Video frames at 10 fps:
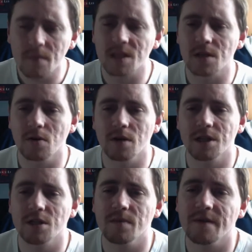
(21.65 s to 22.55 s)
So it
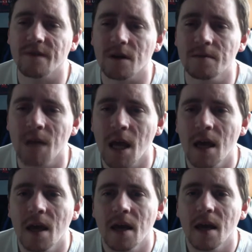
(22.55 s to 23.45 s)
should be fun.
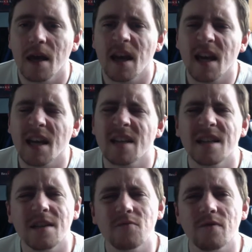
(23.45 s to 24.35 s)
A
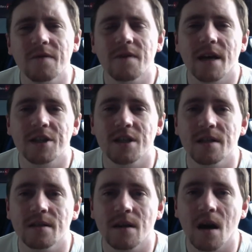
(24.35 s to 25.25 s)
little
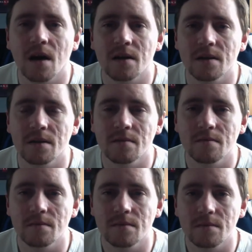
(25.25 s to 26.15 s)
reflection on
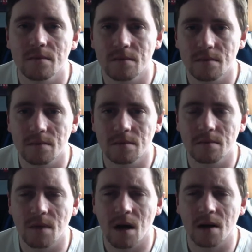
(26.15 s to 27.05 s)

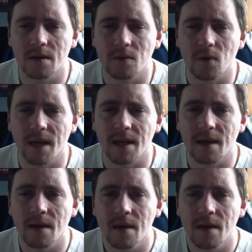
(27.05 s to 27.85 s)
on the week.